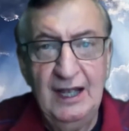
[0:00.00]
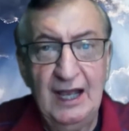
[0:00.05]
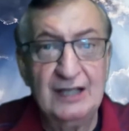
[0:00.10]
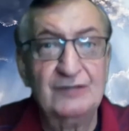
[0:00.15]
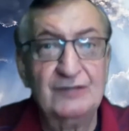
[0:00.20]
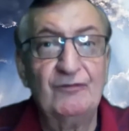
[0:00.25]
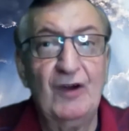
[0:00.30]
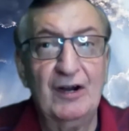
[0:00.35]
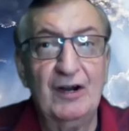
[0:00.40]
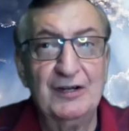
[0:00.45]

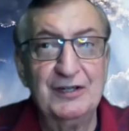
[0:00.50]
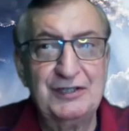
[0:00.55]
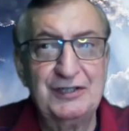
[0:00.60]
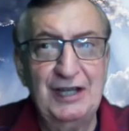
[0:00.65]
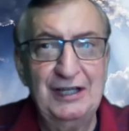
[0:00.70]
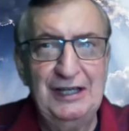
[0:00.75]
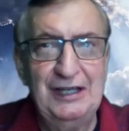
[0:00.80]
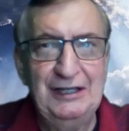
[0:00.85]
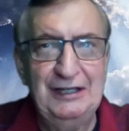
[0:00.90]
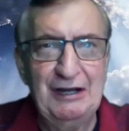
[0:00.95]
as far as
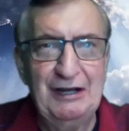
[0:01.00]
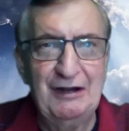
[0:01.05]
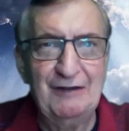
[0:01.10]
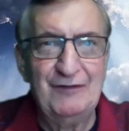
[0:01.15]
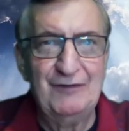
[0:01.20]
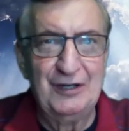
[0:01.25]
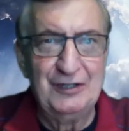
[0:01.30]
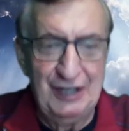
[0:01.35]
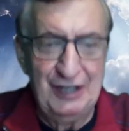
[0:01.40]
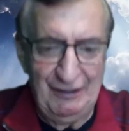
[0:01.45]
taking care
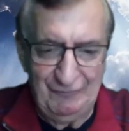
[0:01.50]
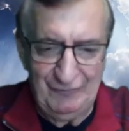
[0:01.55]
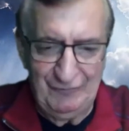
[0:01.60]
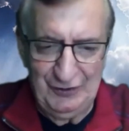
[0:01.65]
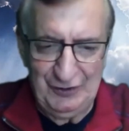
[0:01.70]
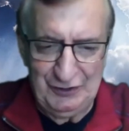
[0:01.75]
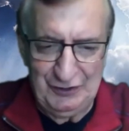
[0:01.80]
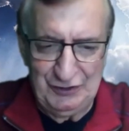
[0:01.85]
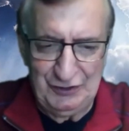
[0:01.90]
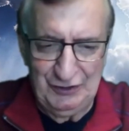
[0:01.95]
of our debt
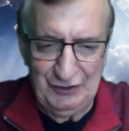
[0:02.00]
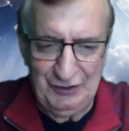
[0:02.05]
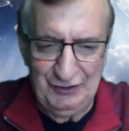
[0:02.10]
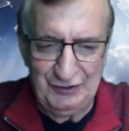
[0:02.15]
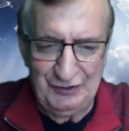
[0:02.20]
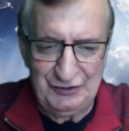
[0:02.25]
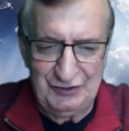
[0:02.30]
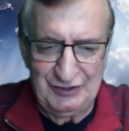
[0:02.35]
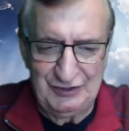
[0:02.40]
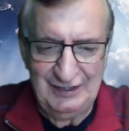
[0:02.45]
for the
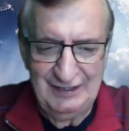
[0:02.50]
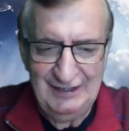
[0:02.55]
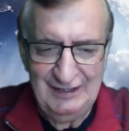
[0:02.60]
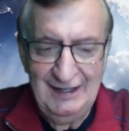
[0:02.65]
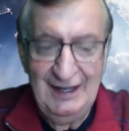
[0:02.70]
church.